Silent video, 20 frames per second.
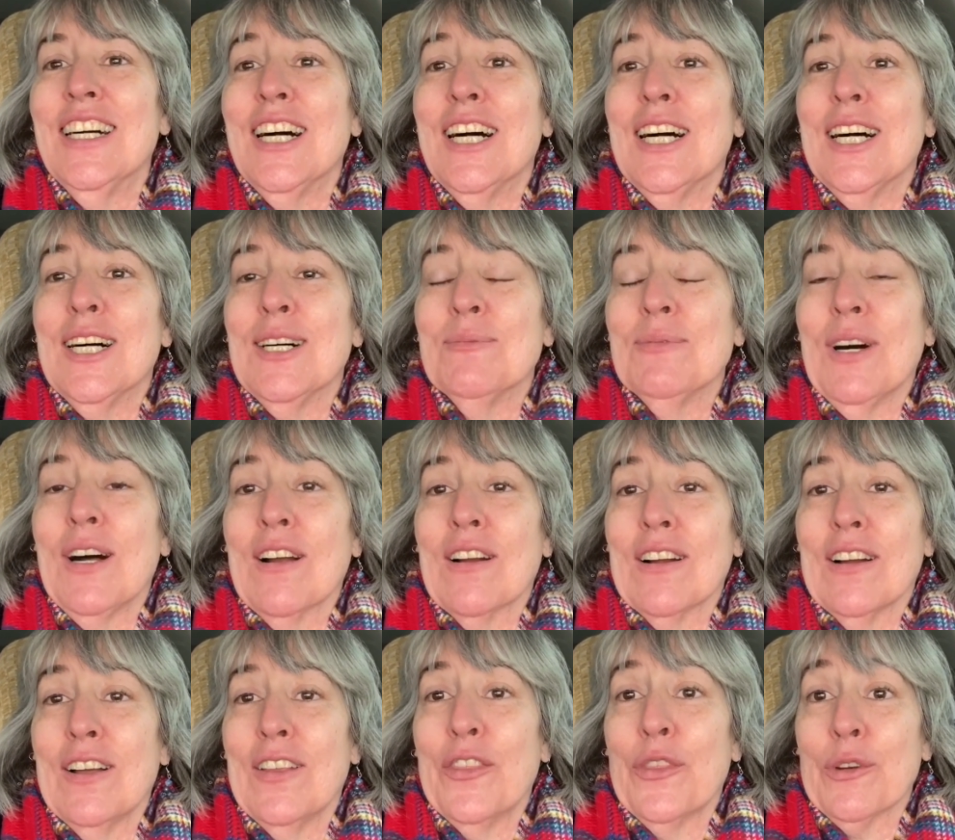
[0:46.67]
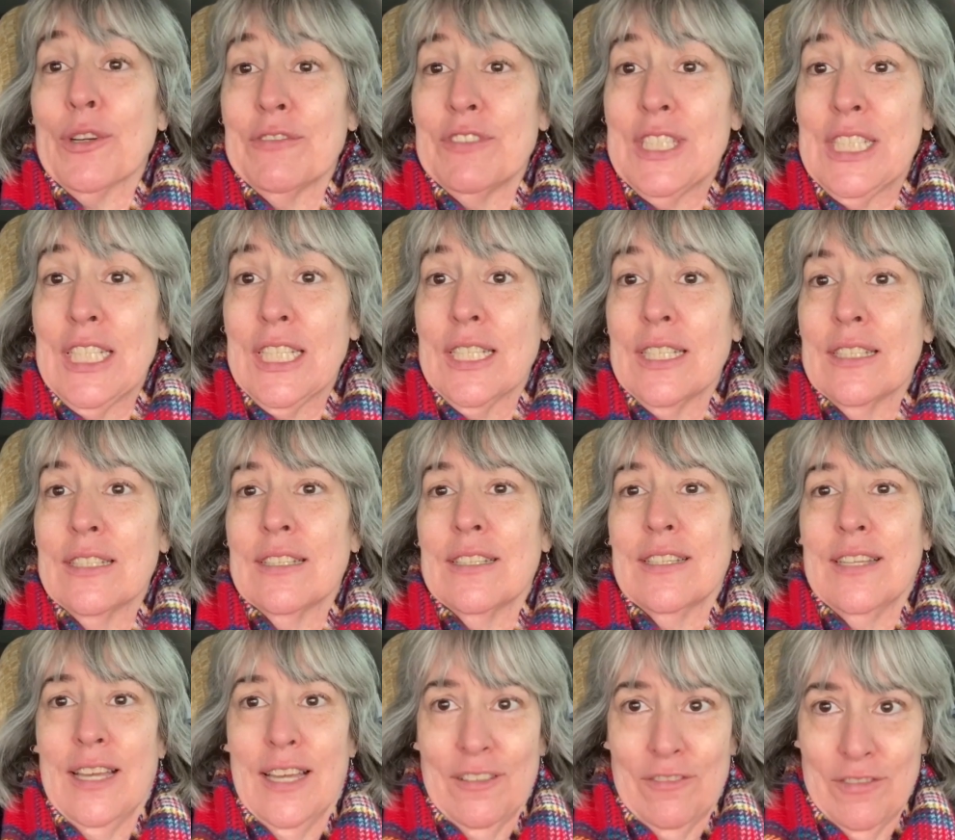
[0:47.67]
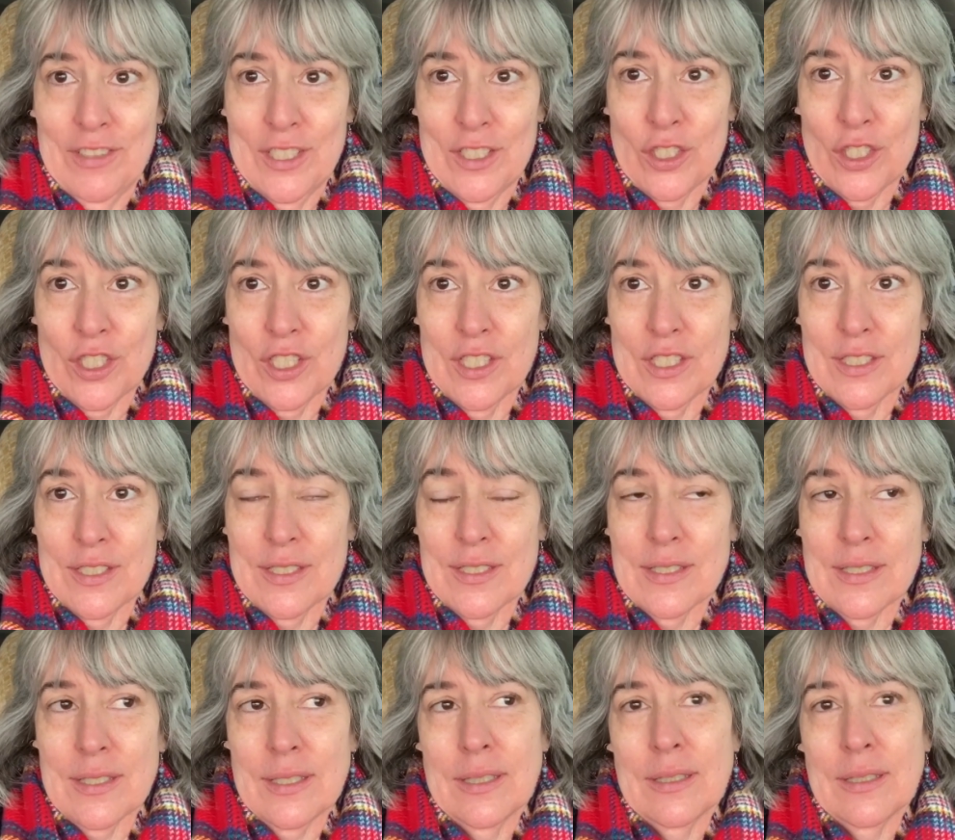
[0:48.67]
um, are on thrifting adventures.